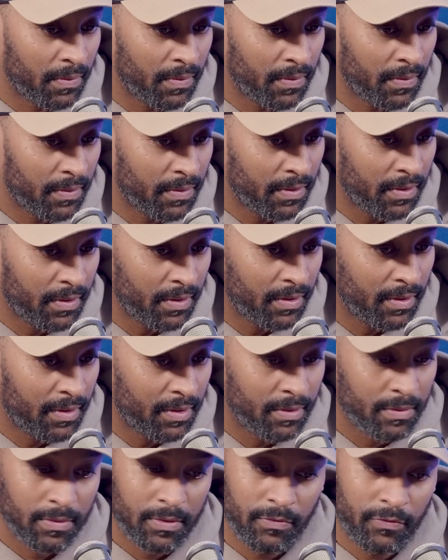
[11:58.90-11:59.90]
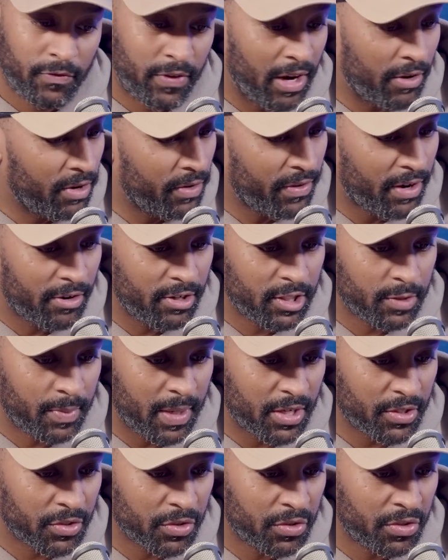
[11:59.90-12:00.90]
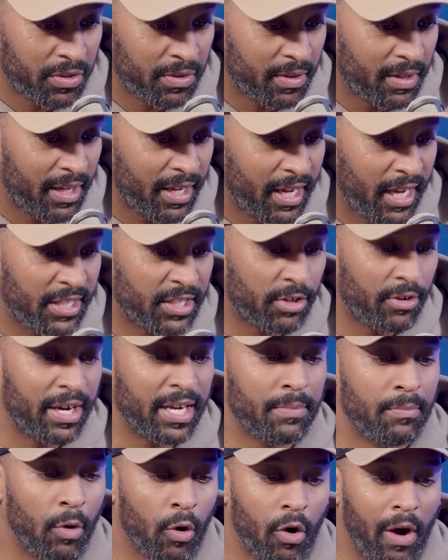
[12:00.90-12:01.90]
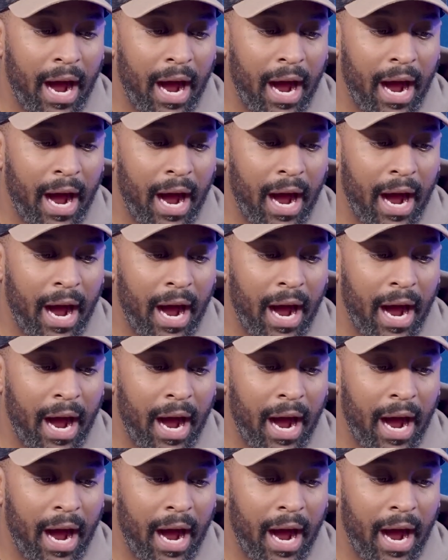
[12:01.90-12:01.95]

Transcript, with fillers: Special player. Very very special. So is played, there any I more?